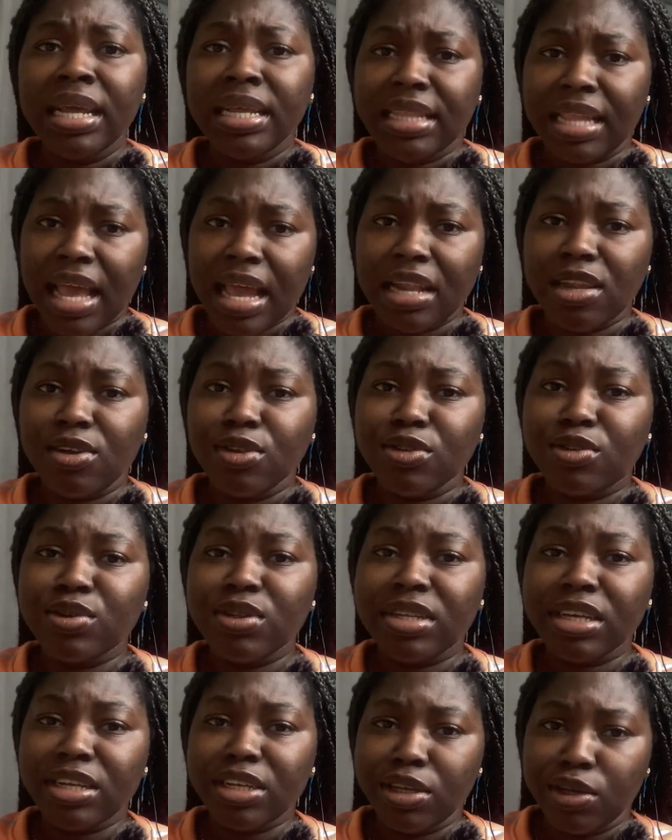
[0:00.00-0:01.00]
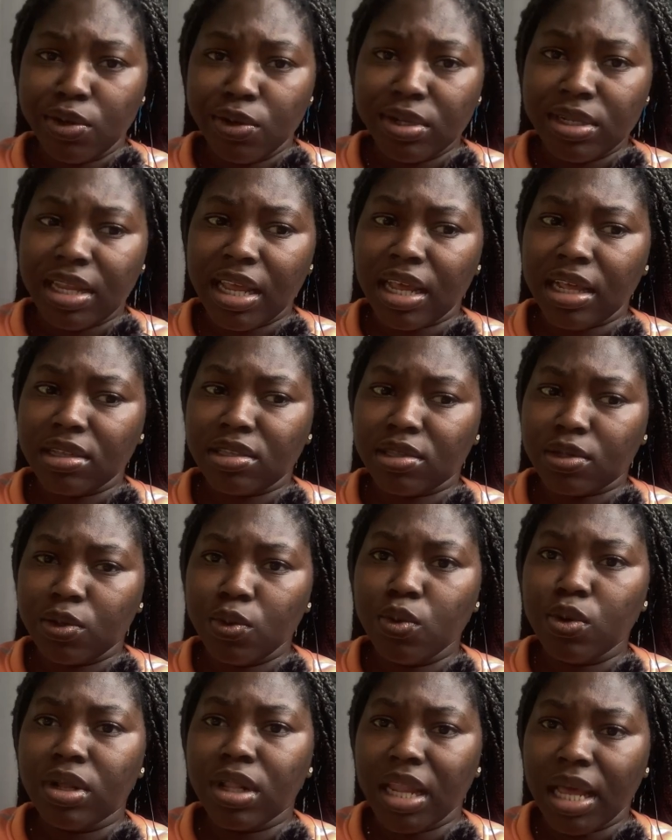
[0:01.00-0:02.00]
Then those who did good, the
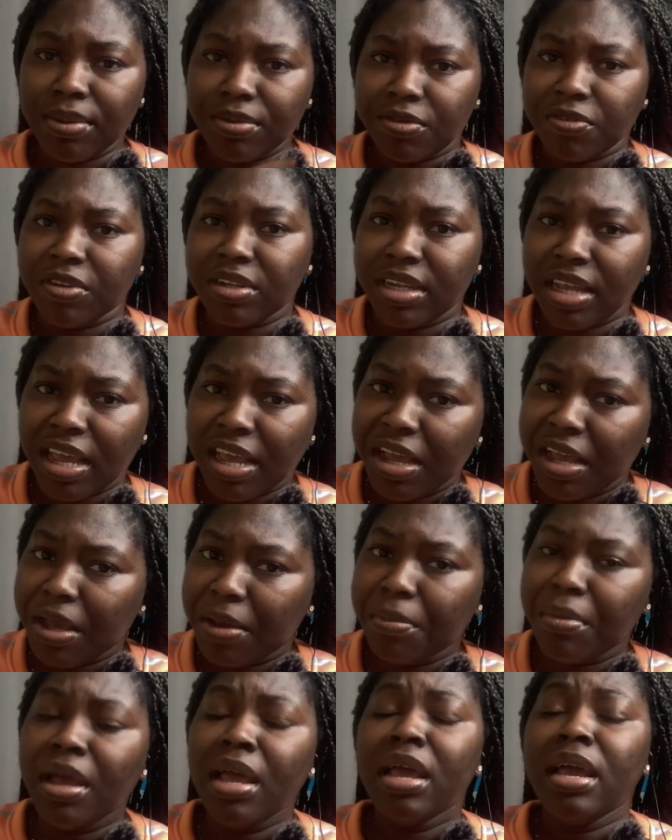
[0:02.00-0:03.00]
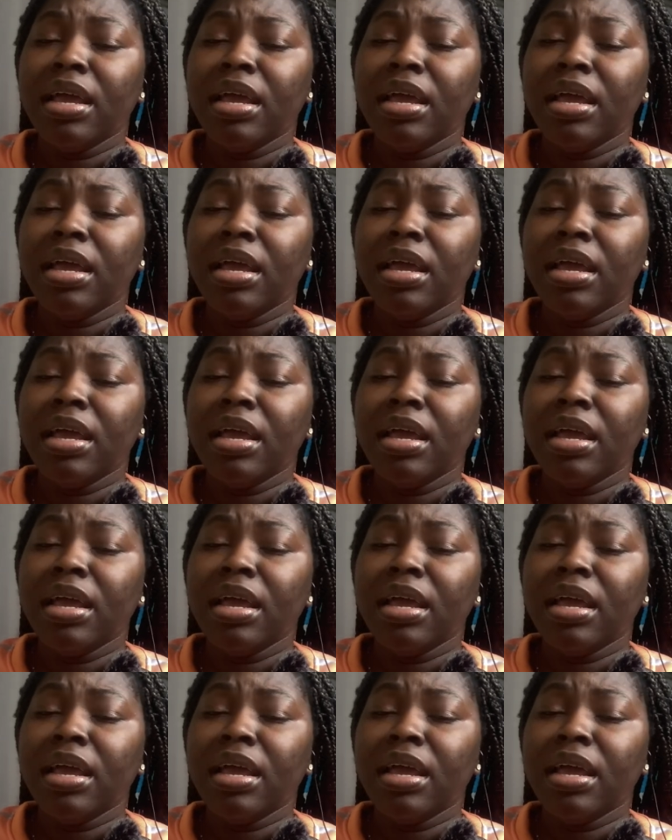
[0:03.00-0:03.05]
school claps for them,